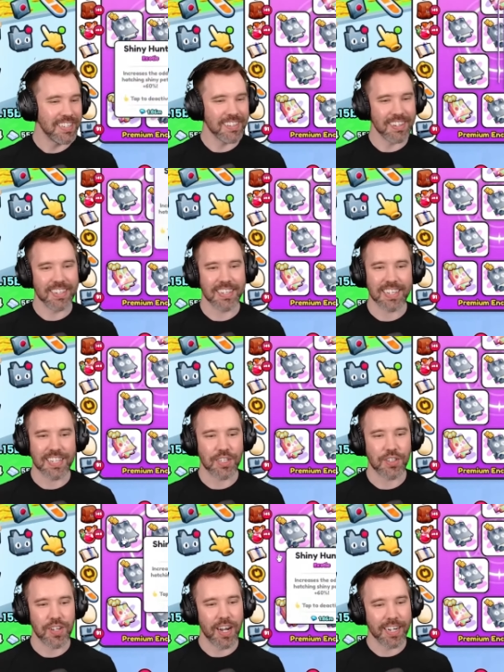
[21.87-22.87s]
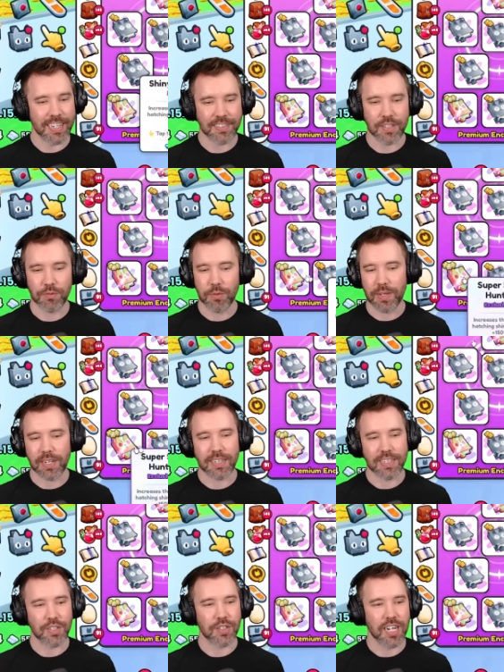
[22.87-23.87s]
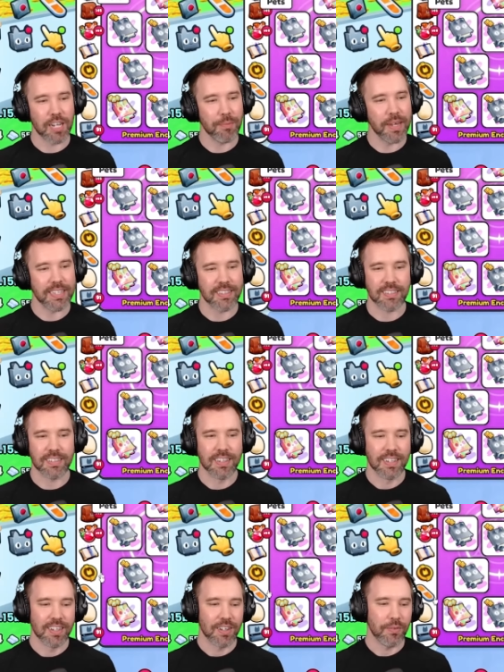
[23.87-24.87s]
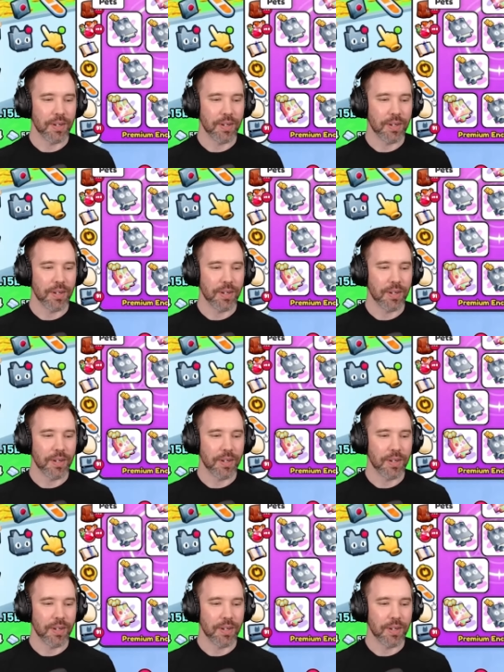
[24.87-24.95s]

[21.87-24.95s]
on to get shinies. Hopefully we get a lot of shiny pets. We